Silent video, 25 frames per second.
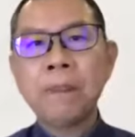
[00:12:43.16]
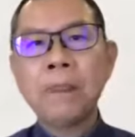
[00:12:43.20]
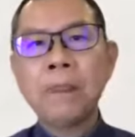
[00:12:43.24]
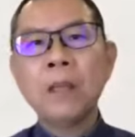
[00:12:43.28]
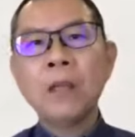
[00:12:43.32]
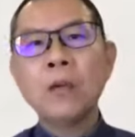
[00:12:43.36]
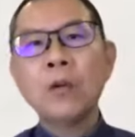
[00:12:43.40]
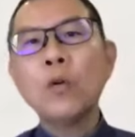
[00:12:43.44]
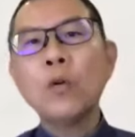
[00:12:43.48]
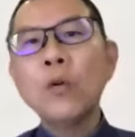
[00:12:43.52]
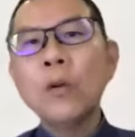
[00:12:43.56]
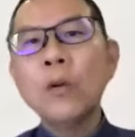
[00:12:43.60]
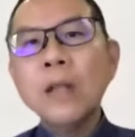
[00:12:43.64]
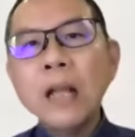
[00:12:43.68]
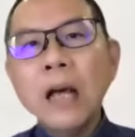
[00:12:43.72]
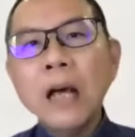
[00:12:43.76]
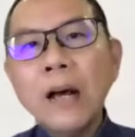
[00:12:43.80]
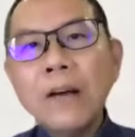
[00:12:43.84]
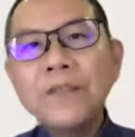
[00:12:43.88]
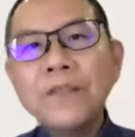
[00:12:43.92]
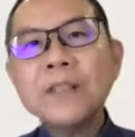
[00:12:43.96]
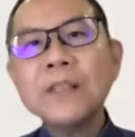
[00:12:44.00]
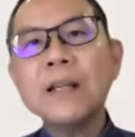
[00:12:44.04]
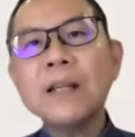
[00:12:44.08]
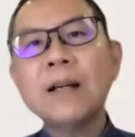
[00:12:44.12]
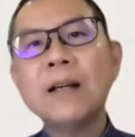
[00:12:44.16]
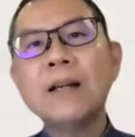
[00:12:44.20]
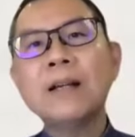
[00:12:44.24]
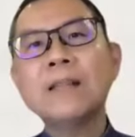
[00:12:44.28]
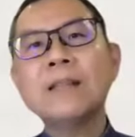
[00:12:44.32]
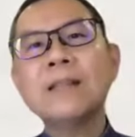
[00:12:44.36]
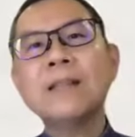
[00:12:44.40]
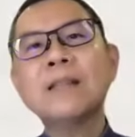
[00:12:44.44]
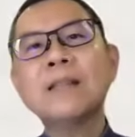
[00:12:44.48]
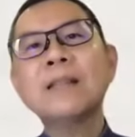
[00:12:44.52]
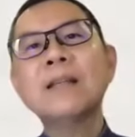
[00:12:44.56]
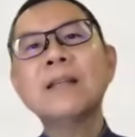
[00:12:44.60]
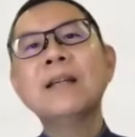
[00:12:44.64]
who loves
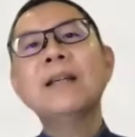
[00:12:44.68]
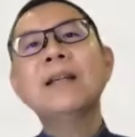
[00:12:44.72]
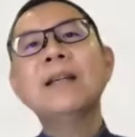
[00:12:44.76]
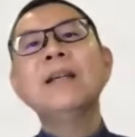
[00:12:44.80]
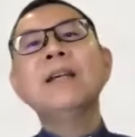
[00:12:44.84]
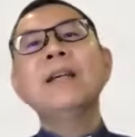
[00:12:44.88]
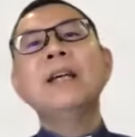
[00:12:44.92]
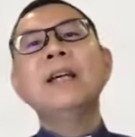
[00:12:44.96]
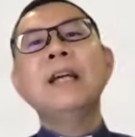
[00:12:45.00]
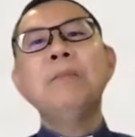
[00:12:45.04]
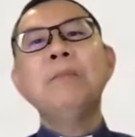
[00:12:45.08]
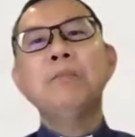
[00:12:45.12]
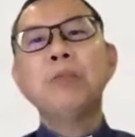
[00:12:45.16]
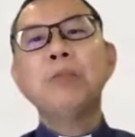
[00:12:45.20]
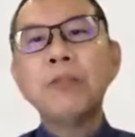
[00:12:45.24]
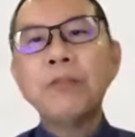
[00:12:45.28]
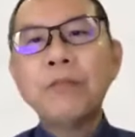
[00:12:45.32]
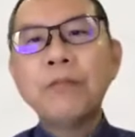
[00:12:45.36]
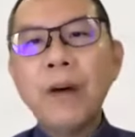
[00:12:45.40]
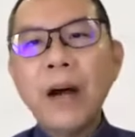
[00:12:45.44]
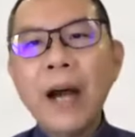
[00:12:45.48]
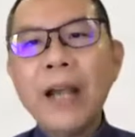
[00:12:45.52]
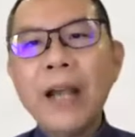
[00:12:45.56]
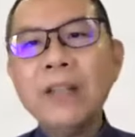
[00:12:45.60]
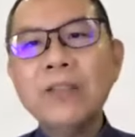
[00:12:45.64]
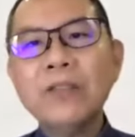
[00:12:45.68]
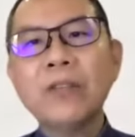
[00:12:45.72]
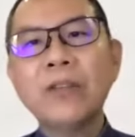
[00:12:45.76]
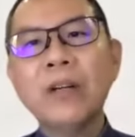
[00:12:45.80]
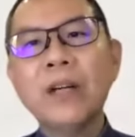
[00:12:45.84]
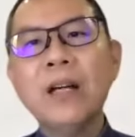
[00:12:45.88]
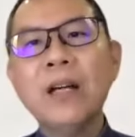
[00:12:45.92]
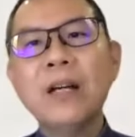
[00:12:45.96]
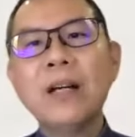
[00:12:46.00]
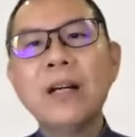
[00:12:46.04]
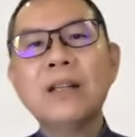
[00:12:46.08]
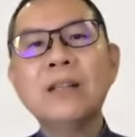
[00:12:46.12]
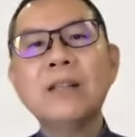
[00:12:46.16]
us and provides for
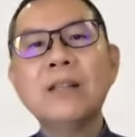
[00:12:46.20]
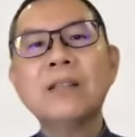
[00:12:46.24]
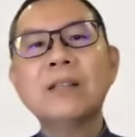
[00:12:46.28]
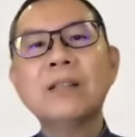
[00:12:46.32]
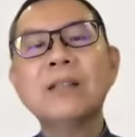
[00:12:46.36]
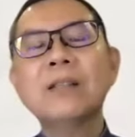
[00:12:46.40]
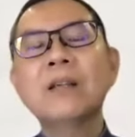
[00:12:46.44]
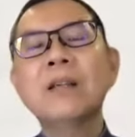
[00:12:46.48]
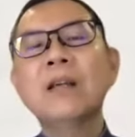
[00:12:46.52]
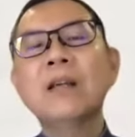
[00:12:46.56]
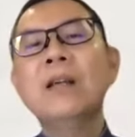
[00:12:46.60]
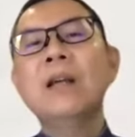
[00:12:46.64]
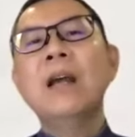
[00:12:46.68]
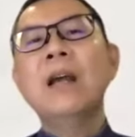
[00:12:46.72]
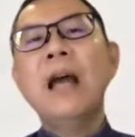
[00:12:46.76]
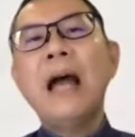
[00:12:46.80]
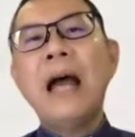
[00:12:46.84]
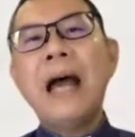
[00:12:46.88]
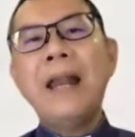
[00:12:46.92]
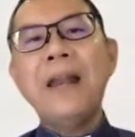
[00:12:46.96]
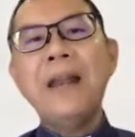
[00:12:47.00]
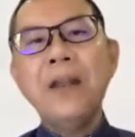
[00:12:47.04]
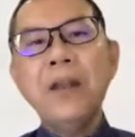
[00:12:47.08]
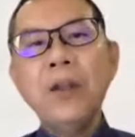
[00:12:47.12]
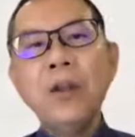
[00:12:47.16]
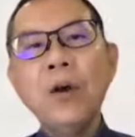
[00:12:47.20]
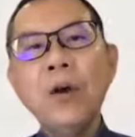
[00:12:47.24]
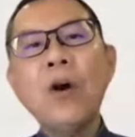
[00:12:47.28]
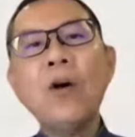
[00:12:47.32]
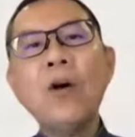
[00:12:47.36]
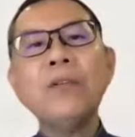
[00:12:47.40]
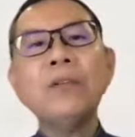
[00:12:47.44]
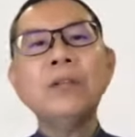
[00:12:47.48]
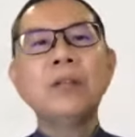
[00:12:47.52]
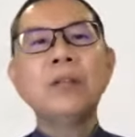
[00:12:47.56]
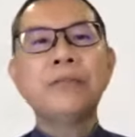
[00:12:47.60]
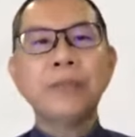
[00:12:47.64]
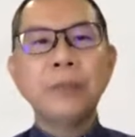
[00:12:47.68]
us and
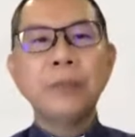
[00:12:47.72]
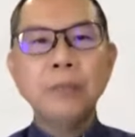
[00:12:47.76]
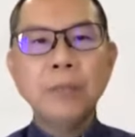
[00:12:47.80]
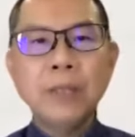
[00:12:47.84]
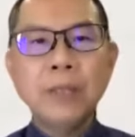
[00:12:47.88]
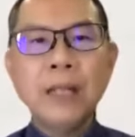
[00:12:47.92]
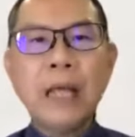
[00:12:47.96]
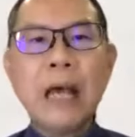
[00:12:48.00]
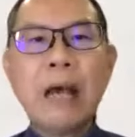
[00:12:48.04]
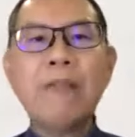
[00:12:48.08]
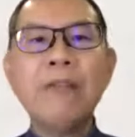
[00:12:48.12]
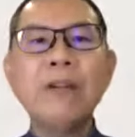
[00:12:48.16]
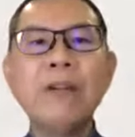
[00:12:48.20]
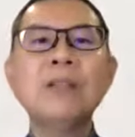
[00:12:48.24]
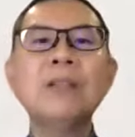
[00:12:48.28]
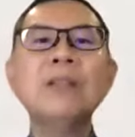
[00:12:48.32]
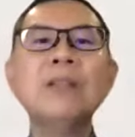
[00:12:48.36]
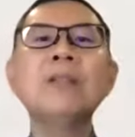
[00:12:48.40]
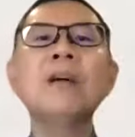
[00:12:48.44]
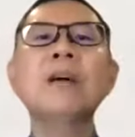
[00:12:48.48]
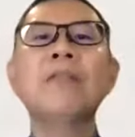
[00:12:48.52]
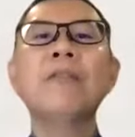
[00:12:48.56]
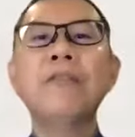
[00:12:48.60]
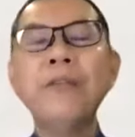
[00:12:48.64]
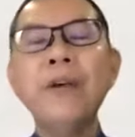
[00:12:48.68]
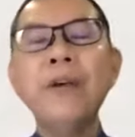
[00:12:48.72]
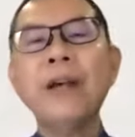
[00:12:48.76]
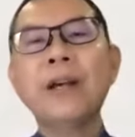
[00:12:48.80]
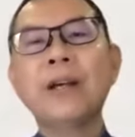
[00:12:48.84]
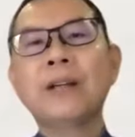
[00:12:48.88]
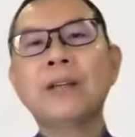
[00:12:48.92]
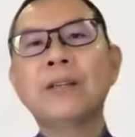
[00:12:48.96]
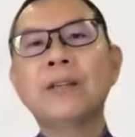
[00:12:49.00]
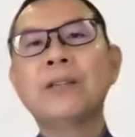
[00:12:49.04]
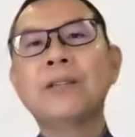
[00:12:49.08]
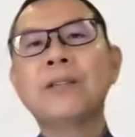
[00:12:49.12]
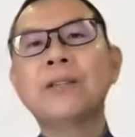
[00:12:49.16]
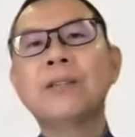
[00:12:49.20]
not the familiarity of
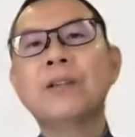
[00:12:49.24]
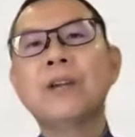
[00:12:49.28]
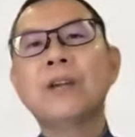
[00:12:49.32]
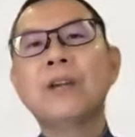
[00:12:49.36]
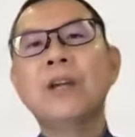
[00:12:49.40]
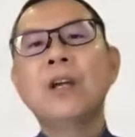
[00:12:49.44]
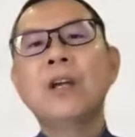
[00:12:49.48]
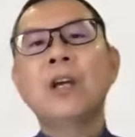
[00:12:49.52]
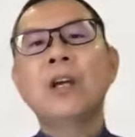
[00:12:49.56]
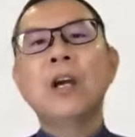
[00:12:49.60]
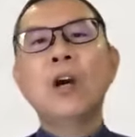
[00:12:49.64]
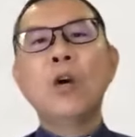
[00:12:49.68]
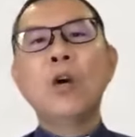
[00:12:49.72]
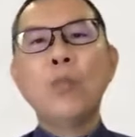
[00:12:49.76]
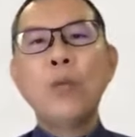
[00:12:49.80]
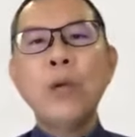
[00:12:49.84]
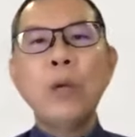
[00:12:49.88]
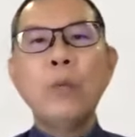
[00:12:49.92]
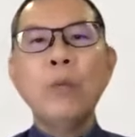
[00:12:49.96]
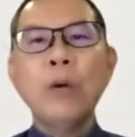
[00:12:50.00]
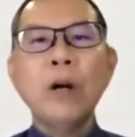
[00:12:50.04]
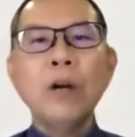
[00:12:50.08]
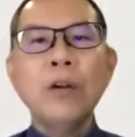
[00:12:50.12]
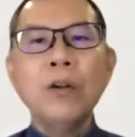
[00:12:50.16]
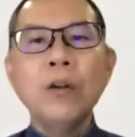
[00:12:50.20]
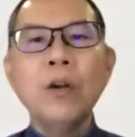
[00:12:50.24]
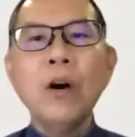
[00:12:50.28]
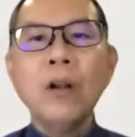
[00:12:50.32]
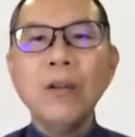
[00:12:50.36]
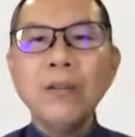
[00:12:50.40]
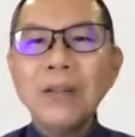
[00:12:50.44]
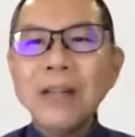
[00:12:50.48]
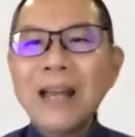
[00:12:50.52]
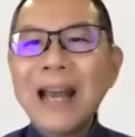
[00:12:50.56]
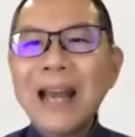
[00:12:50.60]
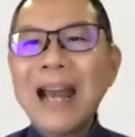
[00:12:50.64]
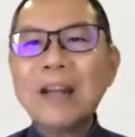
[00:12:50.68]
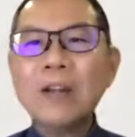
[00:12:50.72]
things, we will
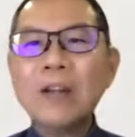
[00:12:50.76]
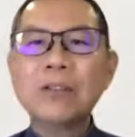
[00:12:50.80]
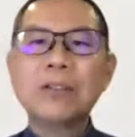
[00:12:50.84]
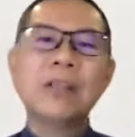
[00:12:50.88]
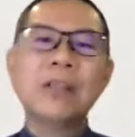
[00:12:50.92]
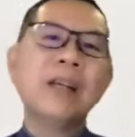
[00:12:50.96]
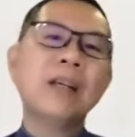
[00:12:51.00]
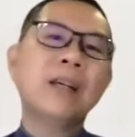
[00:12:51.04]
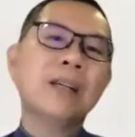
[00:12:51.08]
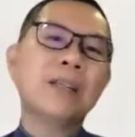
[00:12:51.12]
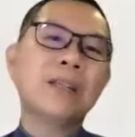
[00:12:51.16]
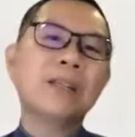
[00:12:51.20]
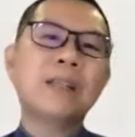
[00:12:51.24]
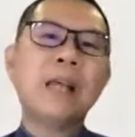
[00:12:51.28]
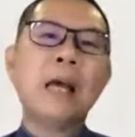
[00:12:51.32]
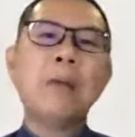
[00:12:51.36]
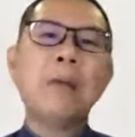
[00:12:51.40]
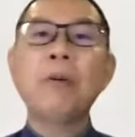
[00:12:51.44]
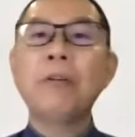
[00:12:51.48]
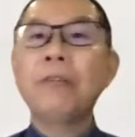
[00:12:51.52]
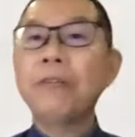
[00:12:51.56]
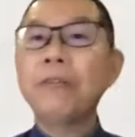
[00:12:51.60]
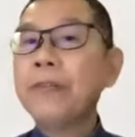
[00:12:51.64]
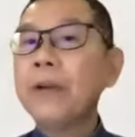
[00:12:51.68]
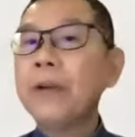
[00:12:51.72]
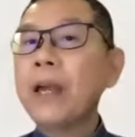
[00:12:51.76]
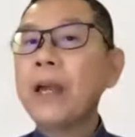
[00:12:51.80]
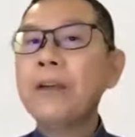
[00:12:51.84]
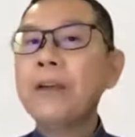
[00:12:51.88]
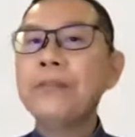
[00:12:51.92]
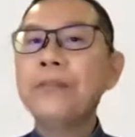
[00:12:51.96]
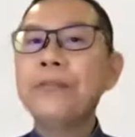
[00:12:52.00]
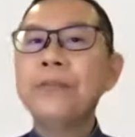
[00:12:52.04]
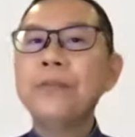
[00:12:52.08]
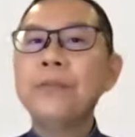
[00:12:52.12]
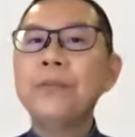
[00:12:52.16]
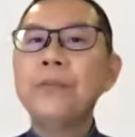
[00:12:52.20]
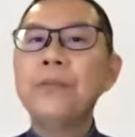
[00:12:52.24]
not dare to take a step of faith
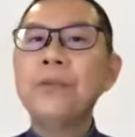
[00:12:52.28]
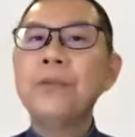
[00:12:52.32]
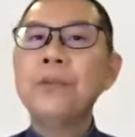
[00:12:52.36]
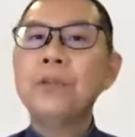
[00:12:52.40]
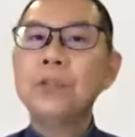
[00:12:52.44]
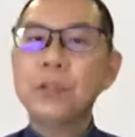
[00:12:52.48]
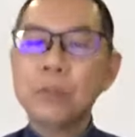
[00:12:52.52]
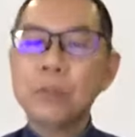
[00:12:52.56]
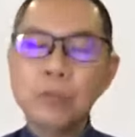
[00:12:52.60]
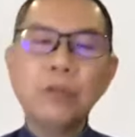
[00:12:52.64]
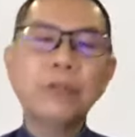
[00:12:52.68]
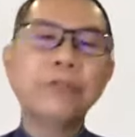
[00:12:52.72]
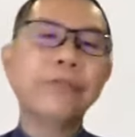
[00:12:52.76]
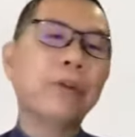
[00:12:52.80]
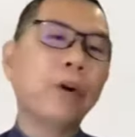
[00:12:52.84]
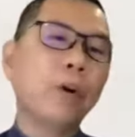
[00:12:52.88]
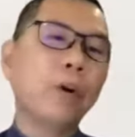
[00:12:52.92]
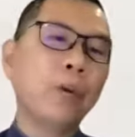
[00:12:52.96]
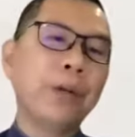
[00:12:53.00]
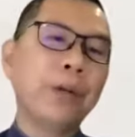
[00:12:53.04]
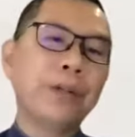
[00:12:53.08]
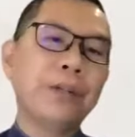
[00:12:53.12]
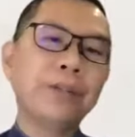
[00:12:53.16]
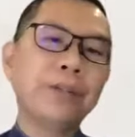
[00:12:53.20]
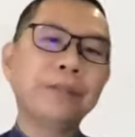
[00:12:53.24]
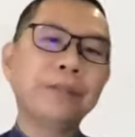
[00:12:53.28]
to move forward.